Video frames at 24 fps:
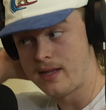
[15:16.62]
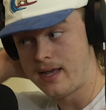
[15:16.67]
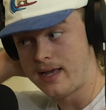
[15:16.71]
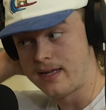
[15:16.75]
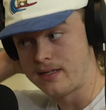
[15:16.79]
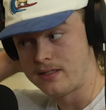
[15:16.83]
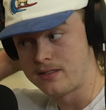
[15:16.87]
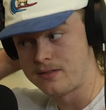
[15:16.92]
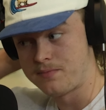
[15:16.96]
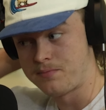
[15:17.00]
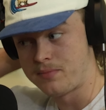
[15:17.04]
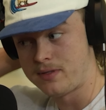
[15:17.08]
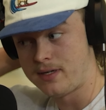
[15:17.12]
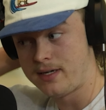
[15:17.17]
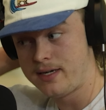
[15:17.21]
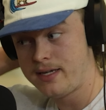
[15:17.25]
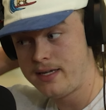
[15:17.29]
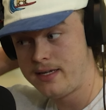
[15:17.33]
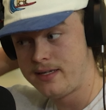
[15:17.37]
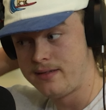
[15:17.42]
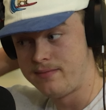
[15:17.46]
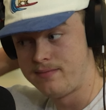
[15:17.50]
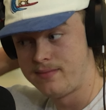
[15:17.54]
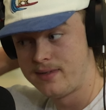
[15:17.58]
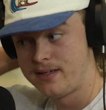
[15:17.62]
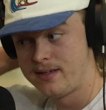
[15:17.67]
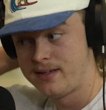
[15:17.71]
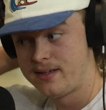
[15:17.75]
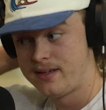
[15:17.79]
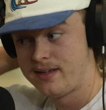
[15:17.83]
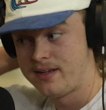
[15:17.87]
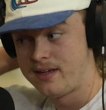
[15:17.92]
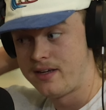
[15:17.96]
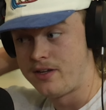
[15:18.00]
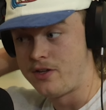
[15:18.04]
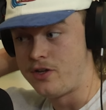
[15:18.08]
It's bloody,
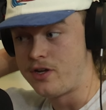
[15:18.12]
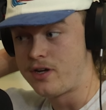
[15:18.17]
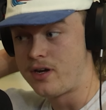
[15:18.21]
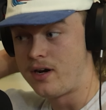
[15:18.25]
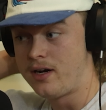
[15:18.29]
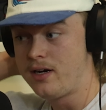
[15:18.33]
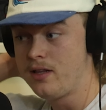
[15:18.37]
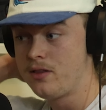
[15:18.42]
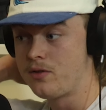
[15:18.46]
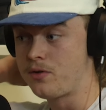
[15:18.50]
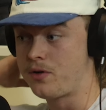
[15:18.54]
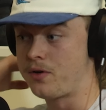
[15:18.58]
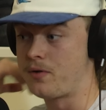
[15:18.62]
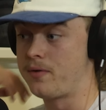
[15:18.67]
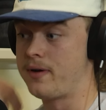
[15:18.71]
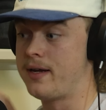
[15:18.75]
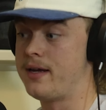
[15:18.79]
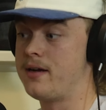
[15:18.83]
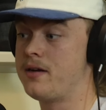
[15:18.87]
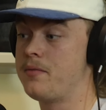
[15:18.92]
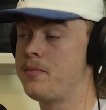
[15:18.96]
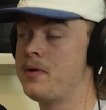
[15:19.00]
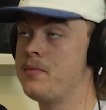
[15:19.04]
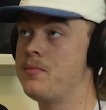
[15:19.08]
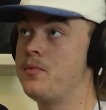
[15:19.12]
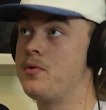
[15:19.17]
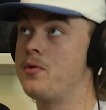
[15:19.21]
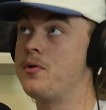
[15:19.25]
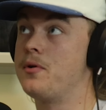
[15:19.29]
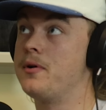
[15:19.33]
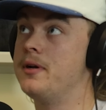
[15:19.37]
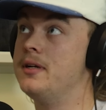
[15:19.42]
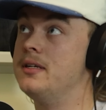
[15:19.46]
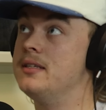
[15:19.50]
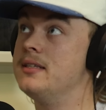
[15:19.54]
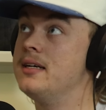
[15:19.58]
you kind of look around a bit
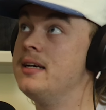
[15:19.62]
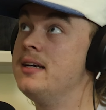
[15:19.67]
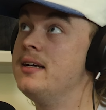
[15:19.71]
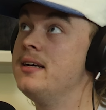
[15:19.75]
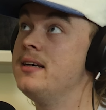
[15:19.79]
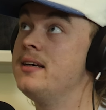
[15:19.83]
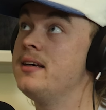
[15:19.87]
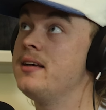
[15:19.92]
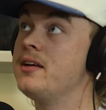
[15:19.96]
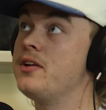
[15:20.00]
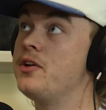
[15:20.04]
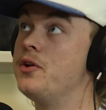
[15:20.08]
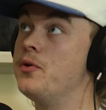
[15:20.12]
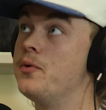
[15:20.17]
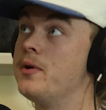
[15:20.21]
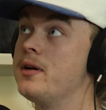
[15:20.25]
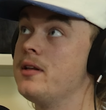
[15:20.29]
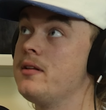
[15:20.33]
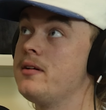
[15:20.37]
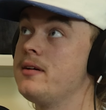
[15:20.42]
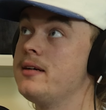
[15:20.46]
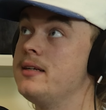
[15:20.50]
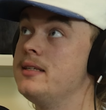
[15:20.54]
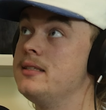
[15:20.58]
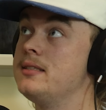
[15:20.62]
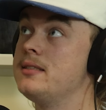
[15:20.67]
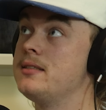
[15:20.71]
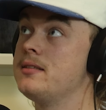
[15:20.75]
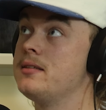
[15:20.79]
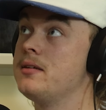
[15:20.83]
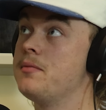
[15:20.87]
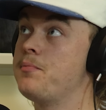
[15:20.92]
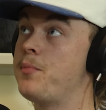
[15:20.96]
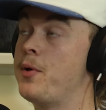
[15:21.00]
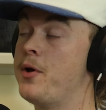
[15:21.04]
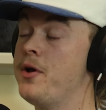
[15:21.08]
more and you realise
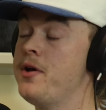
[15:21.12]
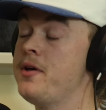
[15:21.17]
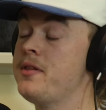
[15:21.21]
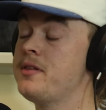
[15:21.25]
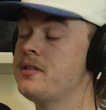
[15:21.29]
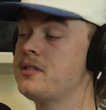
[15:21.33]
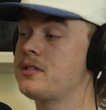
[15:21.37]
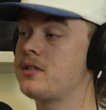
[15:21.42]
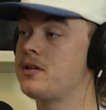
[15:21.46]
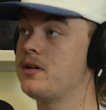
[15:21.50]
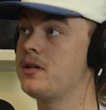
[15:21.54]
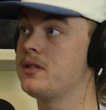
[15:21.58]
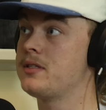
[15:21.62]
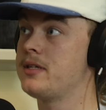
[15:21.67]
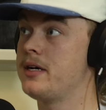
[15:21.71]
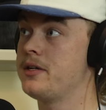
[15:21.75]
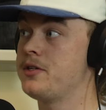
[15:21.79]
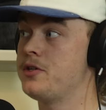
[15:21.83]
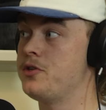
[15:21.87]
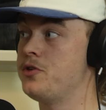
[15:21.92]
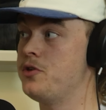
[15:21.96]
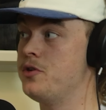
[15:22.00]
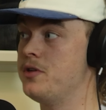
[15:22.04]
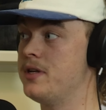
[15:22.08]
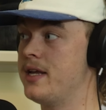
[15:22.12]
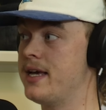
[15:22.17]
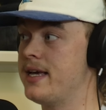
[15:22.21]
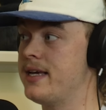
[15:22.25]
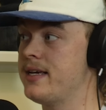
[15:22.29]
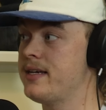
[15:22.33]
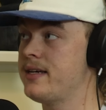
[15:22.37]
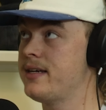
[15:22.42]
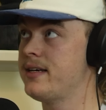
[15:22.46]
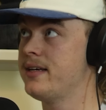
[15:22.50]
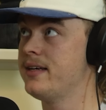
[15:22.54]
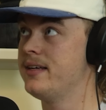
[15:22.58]
Perth has got such a
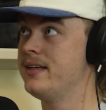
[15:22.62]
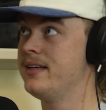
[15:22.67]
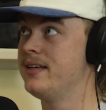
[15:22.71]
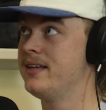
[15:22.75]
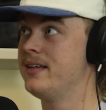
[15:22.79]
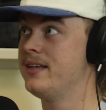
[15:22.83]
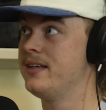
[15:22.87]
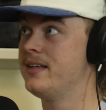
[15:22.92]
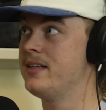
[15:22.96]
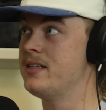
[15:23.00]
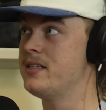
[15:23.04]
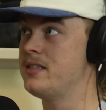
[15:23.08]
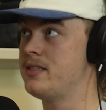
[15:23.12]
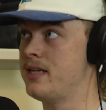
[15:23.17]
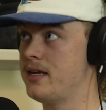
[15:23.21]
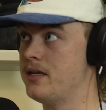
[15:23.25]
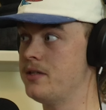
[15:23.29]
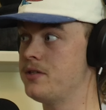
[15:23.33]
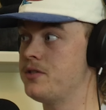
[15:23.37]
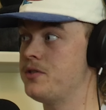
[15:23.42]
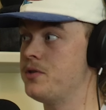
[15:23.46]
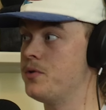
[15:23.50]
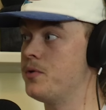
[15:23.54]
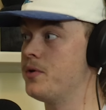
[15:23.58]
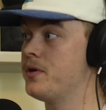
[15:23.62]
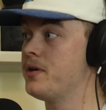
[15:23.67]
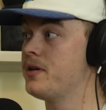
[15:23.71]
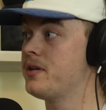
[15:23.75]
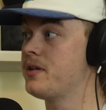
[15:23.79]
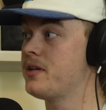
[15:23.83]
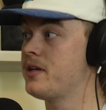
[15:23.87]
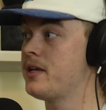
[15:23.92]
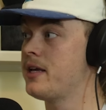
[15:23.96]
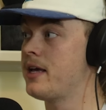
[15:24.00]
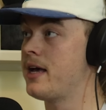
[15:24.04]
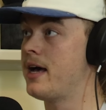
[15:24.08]
unique sense to it.
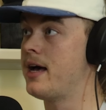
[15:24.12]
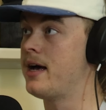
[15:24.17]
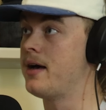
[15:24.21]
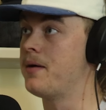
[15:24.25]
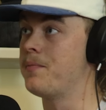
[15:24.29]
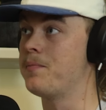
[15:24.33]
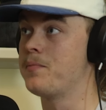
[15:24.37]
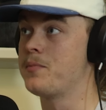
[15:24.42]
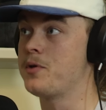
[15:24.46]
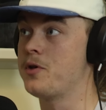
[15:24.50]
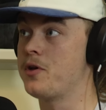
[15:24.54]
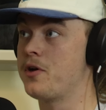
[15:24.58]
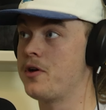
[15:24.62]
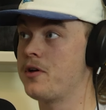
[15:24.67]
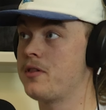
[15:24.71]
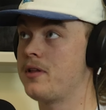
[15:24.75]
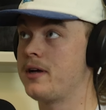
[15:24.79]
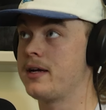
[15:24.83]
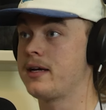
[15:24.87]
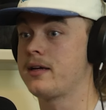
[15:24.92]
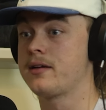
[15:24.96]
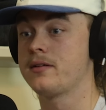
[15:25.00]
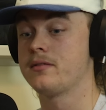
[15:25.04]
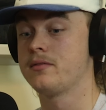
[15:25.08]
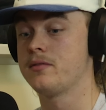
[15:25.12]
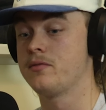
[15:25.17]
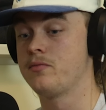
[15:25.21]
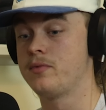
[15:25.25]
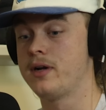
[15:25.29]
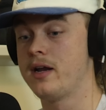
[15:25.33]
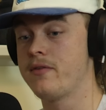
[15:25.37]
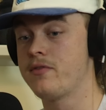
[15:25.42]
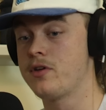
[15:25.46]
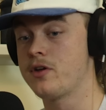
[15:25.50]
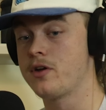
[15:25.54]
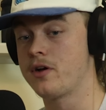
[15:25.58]
You know, like
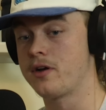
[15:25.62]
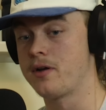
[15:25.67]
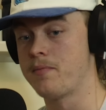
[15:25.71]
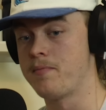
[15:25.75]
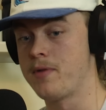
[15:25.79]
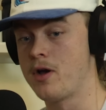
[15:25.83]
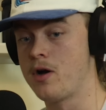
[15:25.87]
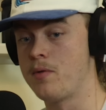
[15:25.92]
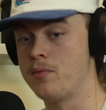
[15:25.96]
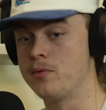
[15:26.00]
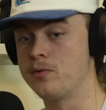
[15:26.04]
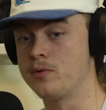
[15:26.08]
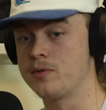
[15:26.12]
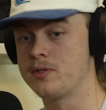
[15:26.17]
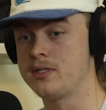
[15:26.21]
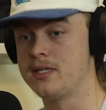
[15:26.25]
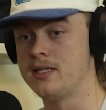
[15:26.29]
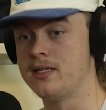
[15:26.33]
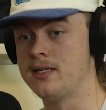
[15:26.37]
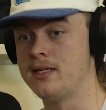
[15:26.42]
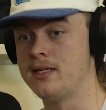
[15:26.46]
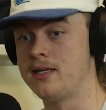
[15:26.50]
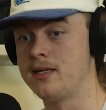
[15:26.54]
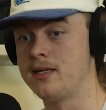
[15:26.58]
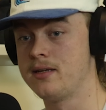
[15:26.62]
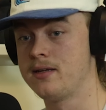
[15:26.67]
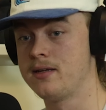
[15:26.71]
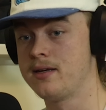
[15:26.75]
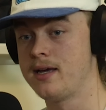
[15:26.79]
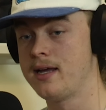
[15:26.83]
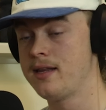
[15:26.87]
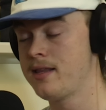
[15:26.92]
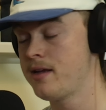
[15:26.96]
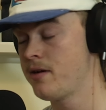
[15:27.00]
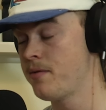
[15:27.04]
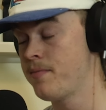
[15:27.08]
whenever you go to Melbourne or Sydney,
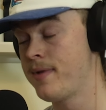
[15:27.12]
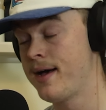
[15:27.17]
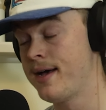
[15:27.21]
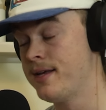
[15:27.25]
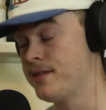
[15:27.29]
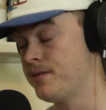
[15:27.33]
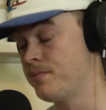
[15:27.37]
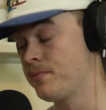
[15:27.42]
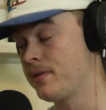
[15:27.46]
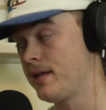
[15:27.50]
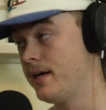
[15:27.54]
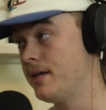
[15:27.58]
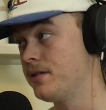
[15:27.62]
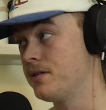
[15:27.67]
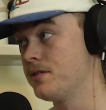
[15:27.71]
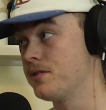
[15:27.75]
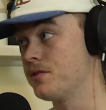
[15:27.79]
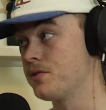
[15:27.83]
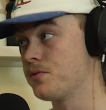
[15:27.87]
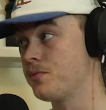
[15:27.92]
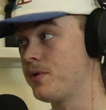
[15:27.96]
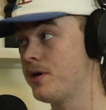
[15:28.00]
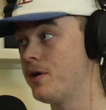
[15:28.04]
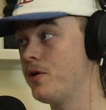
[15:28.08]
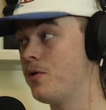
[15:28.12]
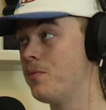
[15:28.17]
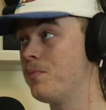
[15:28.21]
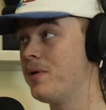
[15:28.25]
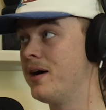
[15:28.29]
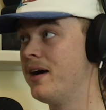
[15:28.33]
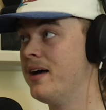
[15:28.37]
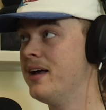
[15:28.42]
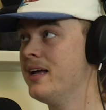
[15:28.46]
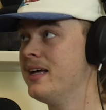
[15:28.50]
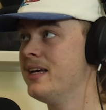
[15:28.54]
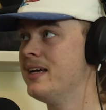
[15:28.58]
and they're amazing places as well,
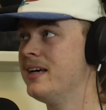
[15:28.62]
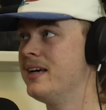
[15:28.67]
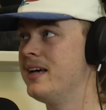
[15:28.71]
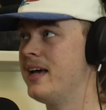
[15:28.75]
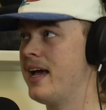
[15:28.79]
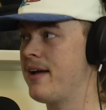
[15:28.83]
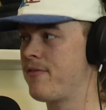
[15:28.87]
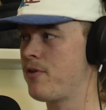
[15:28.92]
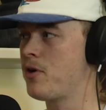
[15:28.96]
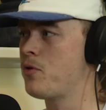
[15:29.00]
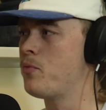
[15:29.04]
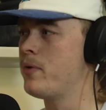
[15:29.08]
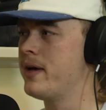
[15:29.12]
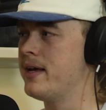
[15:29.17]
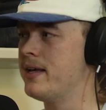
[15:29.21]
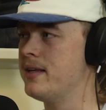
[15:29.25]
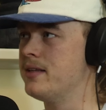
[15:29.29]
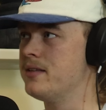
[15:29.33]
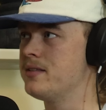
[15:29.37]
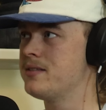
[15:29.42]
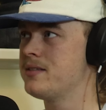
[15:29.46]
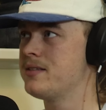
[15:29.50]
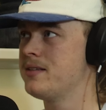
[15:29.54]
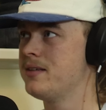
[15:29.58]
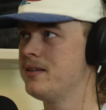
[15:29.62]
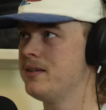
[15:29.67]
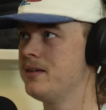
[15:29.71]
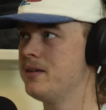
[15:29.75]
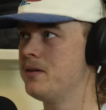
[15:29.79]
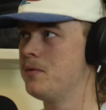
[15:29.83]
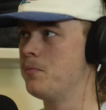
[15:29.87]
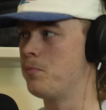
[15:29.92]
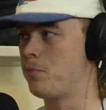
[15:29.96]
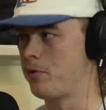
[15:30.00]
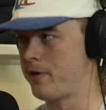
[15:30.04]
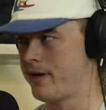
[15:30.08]
but everyone wears
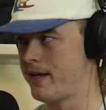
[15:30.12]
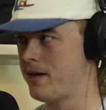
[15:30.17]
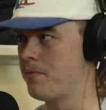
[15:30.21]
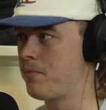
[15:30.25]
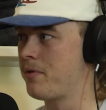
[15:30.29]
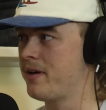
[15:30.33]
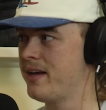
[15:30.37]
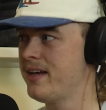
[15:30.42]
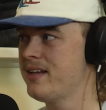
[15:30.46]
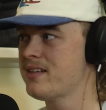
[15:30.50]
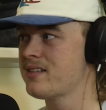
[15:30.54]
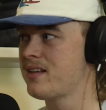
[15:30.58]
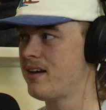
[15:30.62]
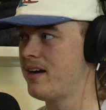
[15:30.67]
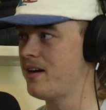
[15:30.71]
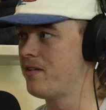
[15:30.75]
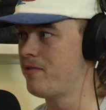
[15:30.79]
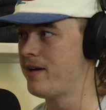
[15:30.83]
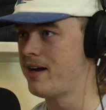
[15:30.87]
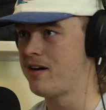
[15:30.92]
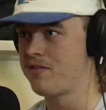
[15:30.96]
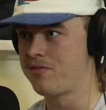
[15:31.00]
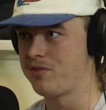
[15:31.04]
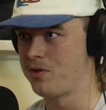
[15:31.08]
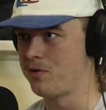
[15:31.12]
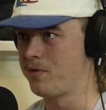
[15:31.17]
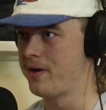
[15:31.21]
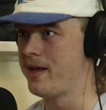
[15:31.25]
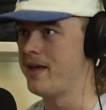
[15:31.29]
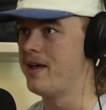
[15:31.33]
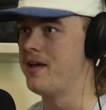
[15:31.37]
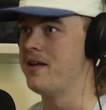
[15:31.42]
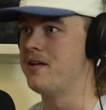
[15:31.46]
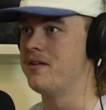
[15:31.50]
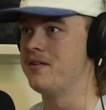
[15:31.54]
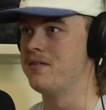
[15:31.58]
brands like Ralph
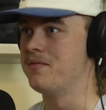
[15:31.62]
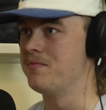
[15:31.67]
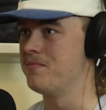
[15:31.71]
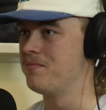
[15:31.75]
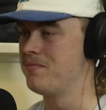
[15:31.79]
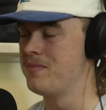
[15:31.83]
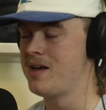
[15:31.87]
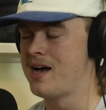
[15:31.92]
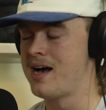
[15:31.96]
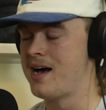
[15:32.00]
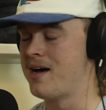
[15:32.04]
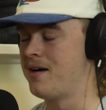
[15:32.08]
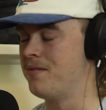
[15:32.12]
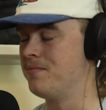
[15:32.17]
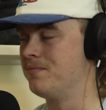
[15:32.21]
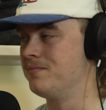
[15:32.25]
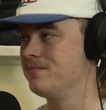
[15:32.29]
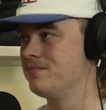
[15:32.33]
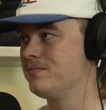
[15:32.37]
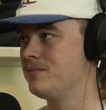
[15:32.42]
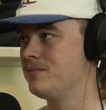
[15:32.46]
Lauren and